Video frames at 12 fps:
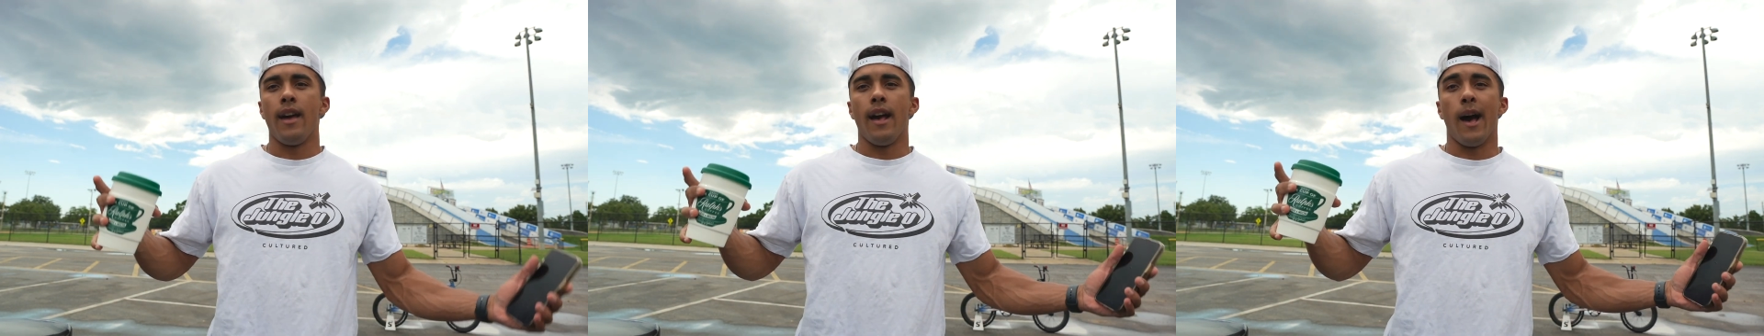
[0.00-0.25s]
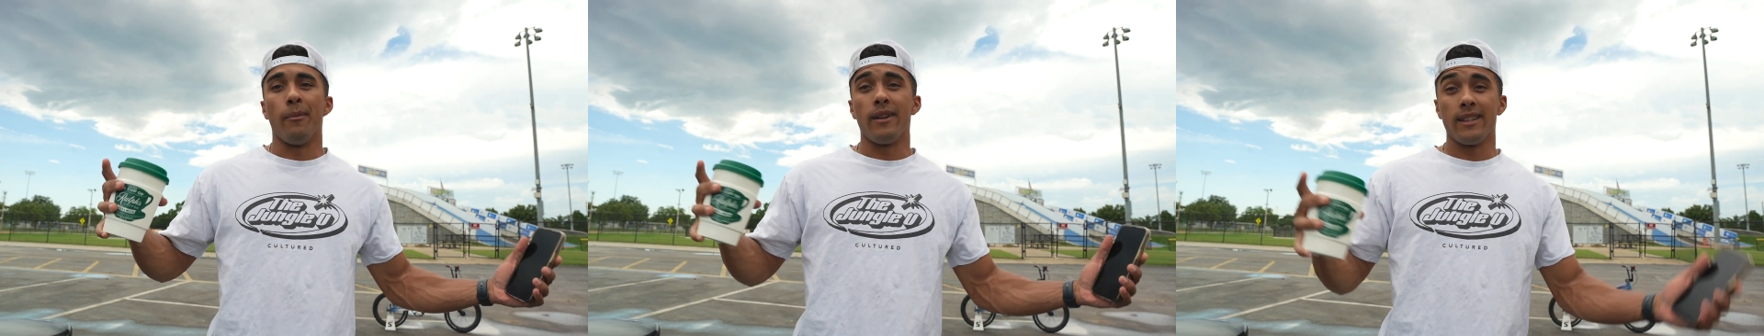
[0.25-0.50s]

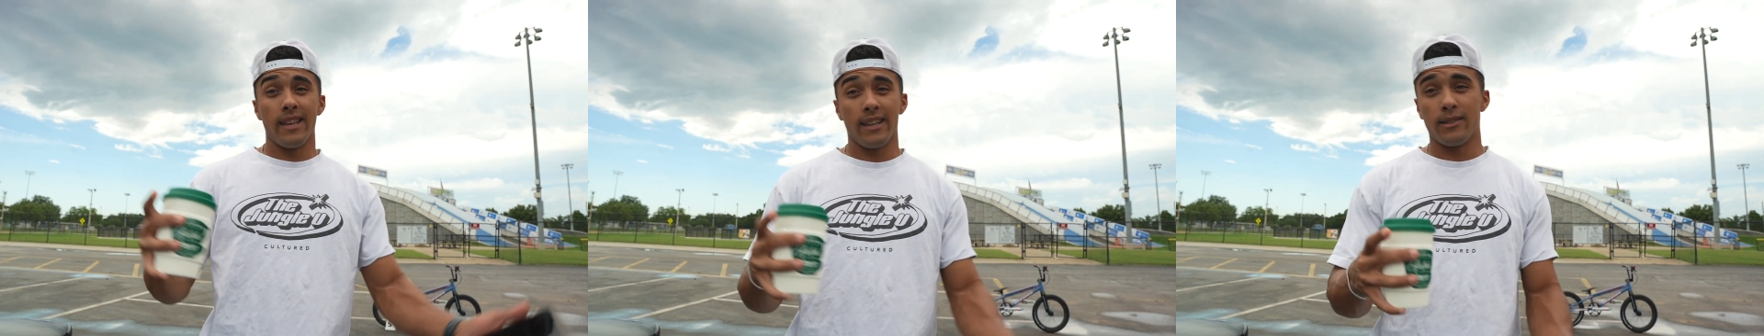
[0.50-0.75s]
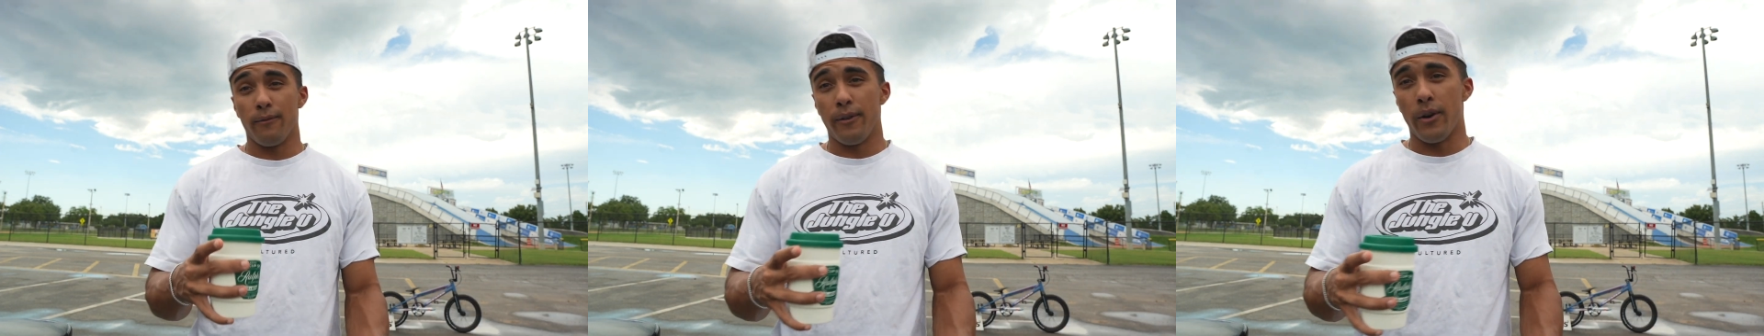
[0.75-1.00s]
I'm gonna take
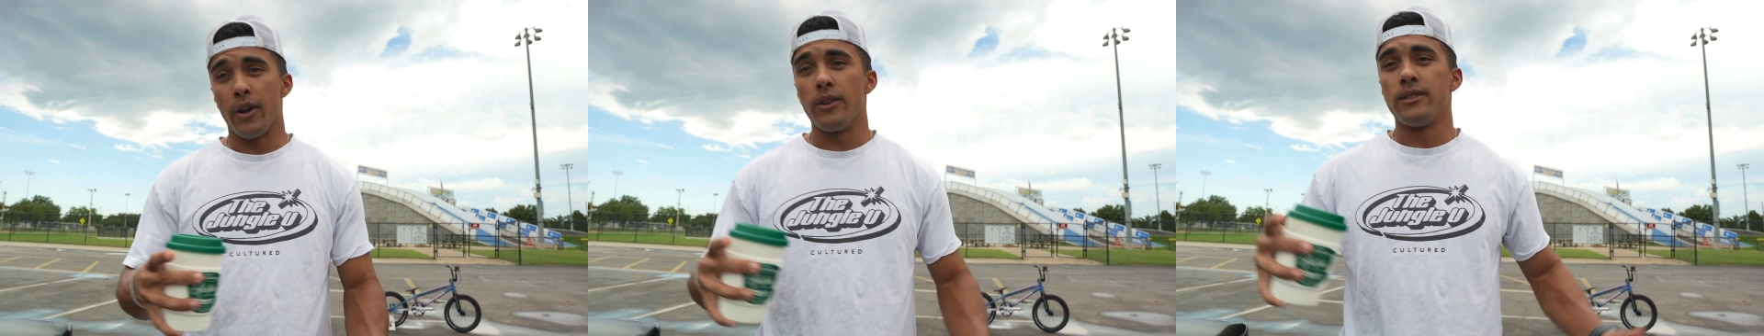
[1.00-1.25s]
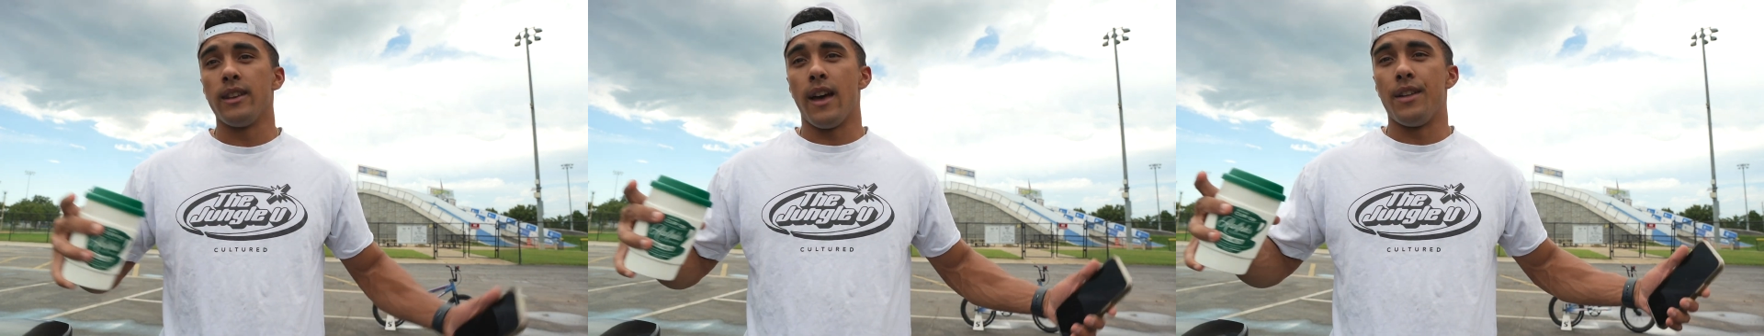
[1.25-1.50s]
some
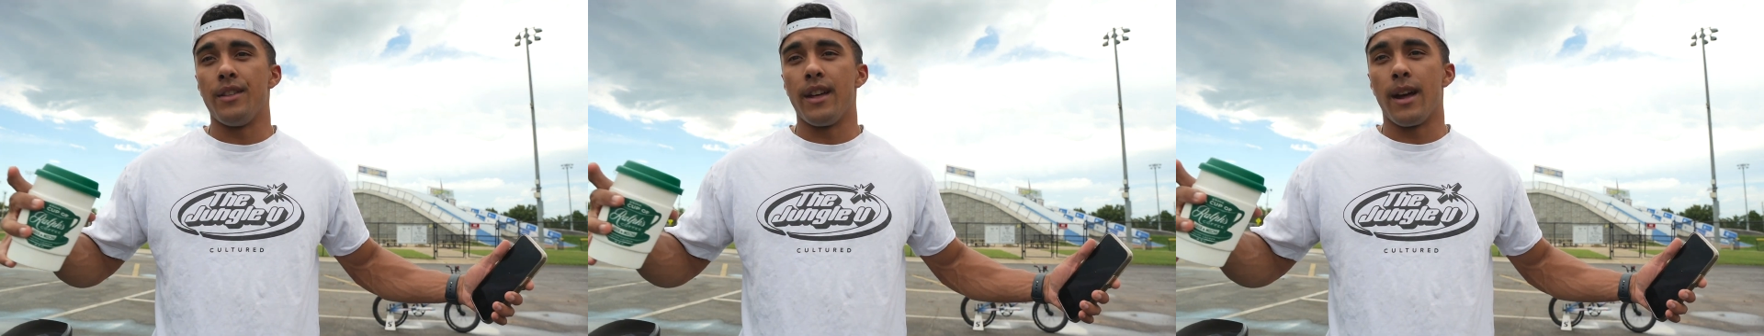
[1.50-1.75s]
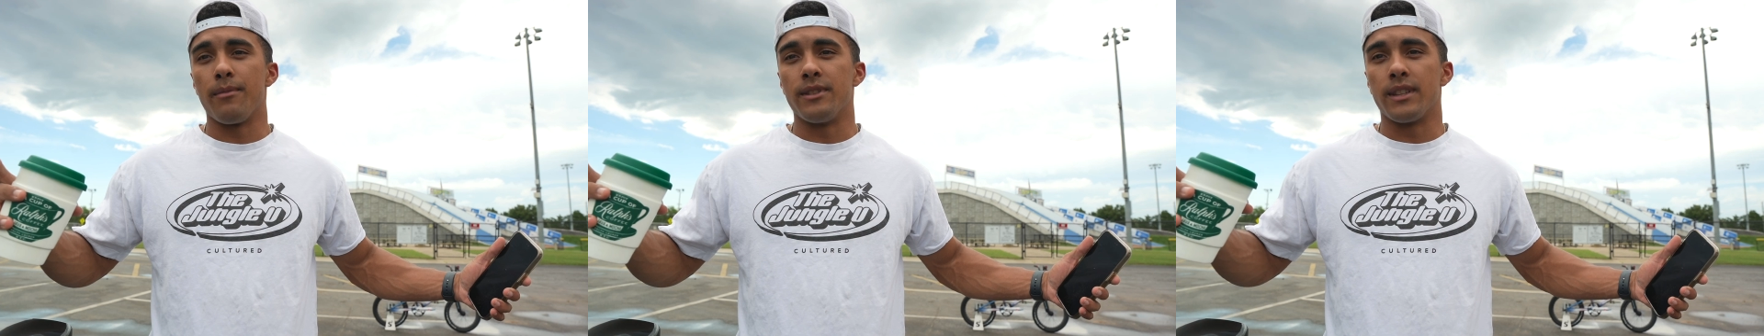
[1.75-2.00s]
photos and then
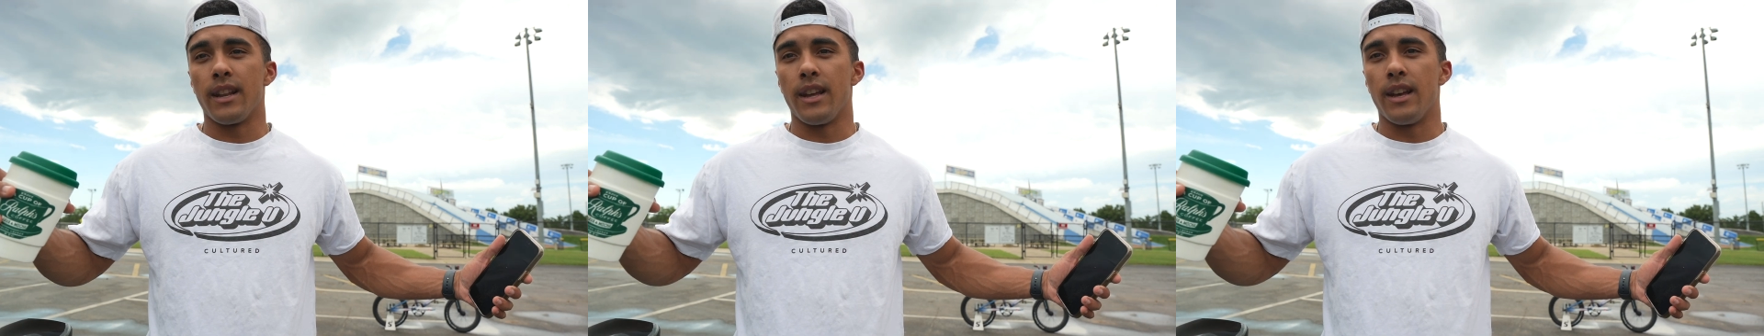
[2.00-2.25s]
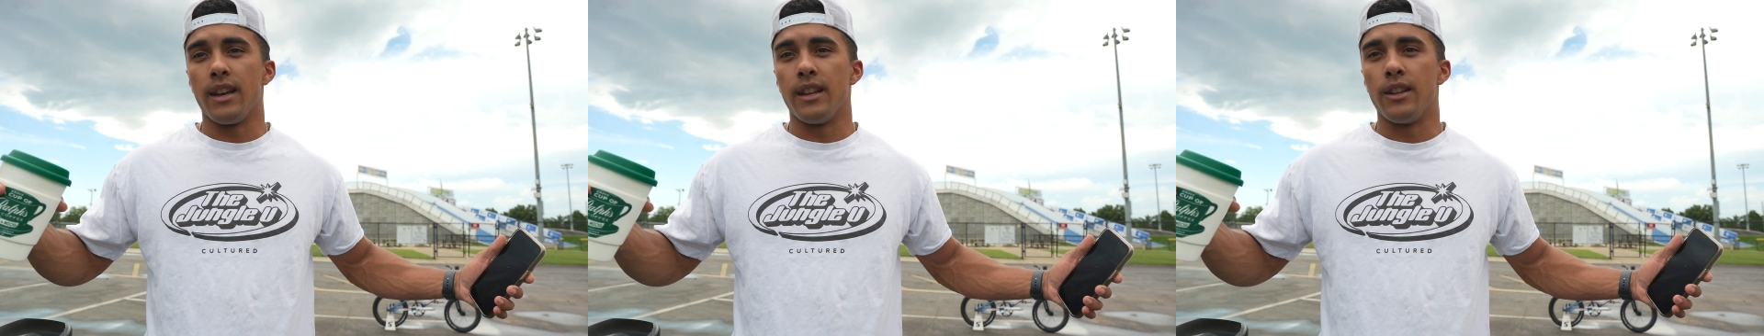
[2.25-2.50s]
I'm just
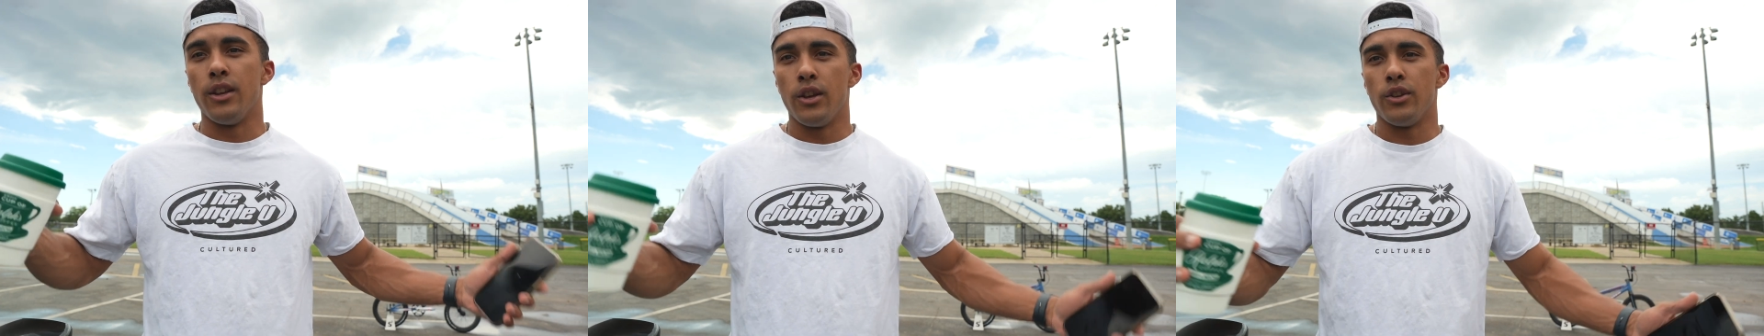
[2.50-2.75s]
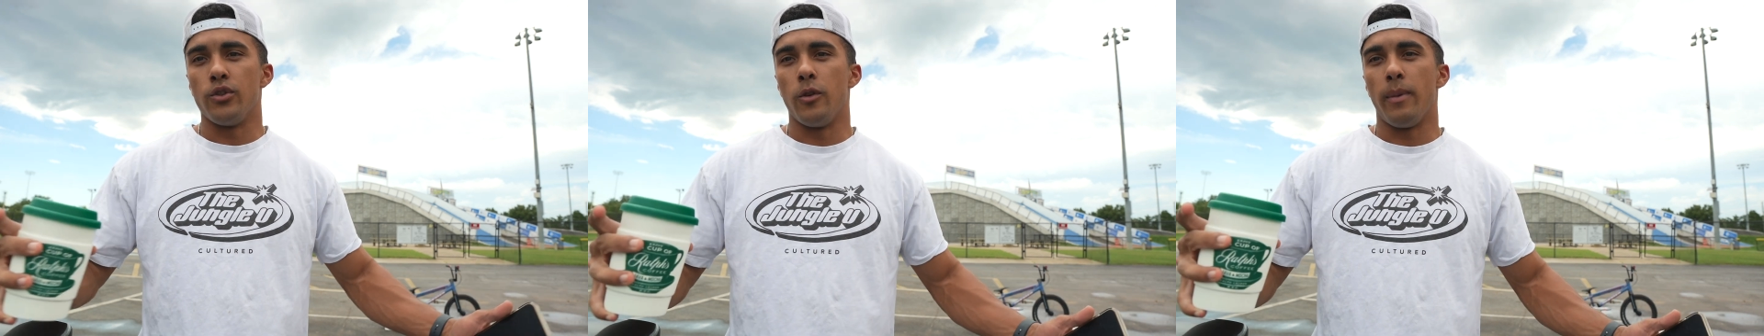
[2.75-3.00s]
gonna
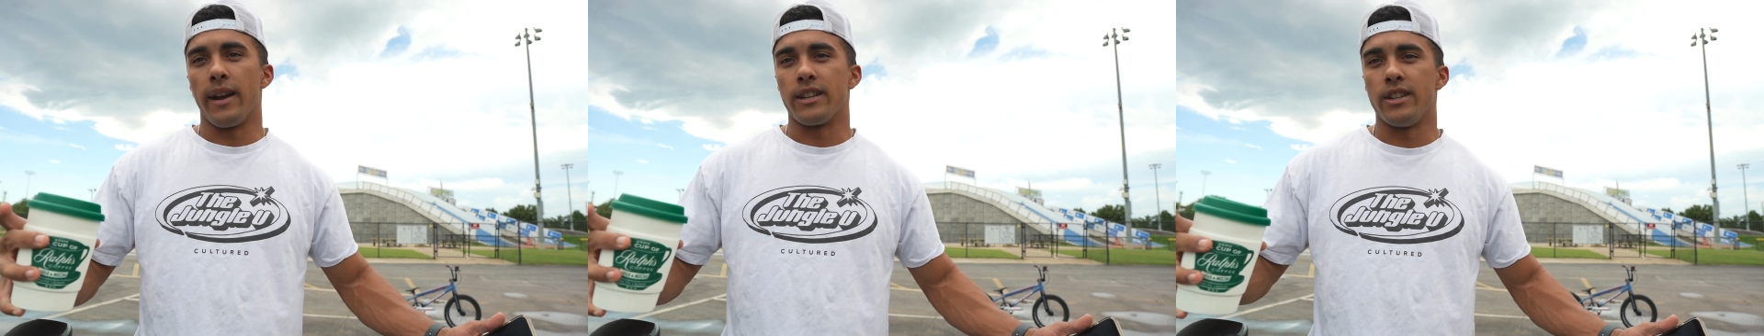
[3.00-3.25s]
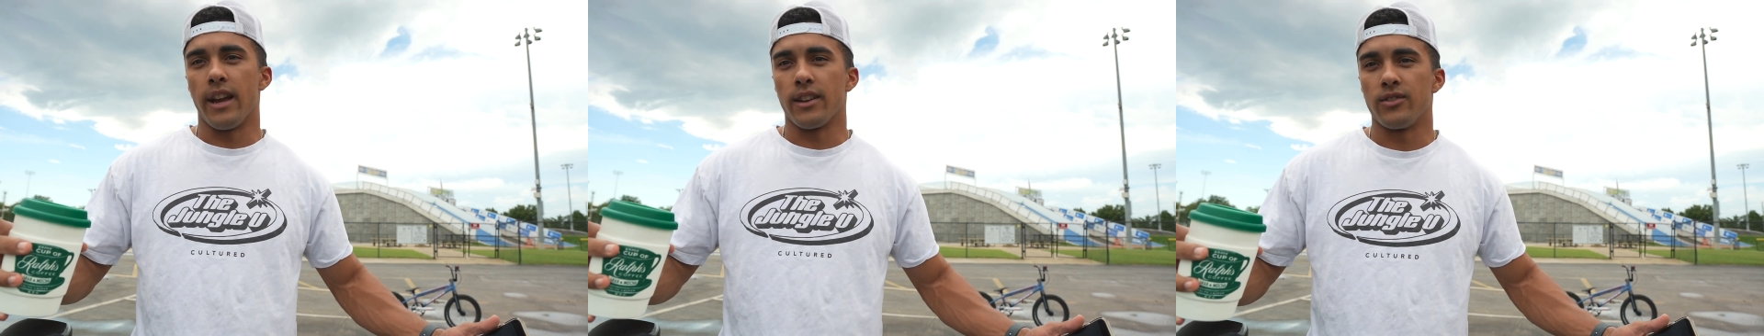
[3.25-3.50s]
do a bike check.